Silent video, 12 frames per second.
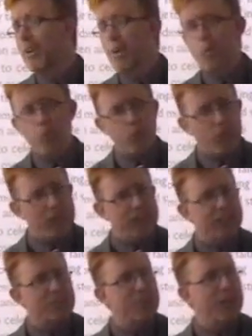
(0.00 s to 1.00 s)
What does
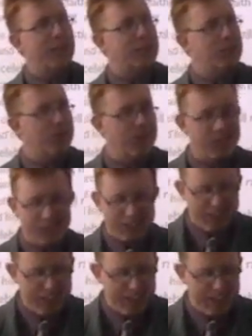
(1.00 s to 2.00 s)
this mean to us
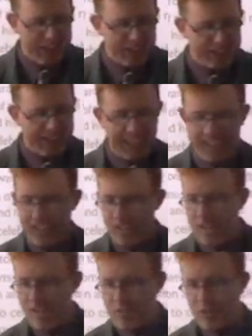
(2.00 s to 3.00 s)
in our daily
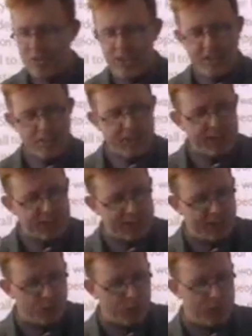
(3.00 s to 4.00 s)
lives? Well, I think it means
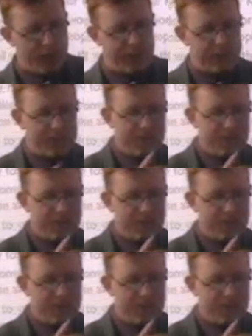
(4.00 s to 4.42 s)
several things.